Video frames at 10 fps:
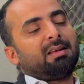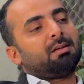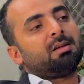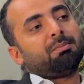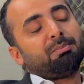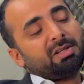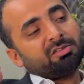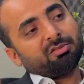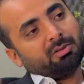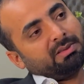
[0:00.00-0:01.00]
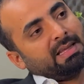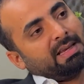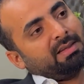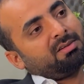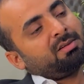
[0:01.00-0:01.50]
And based on
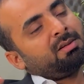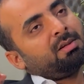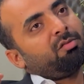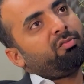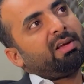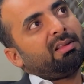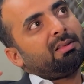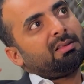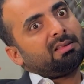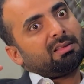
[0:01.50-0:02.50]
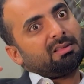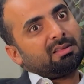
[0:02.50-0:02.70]
that, when